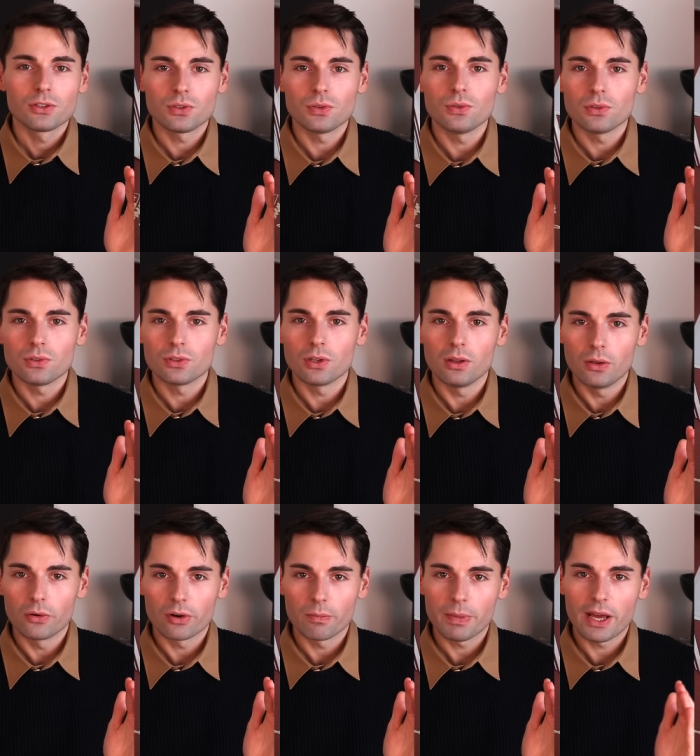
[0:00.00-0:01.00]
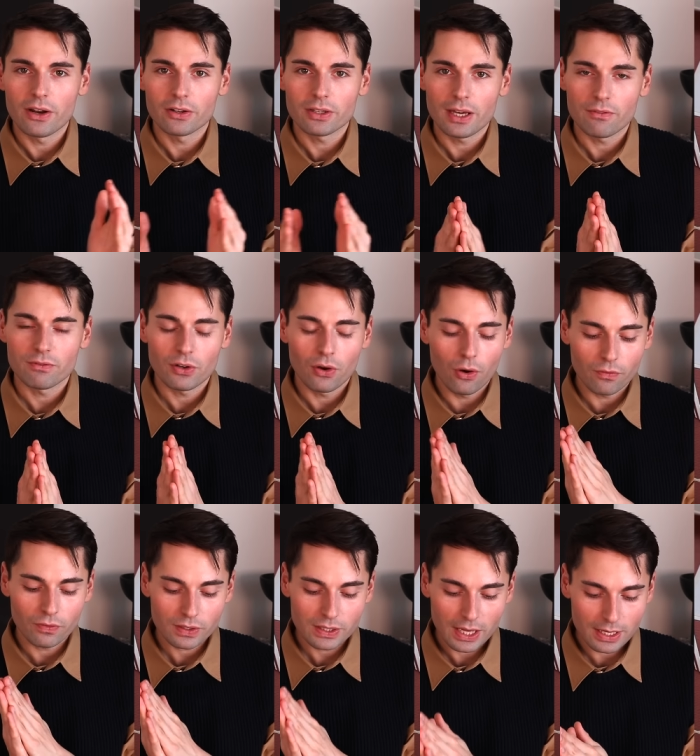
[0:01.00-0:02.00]
to the Loro Piana Gift
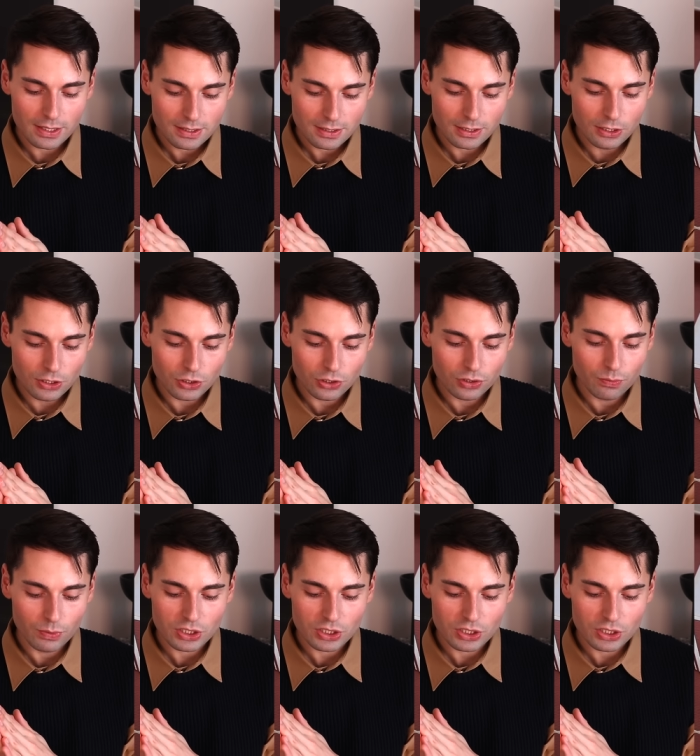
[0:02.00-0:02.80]
of Kings t-shirt,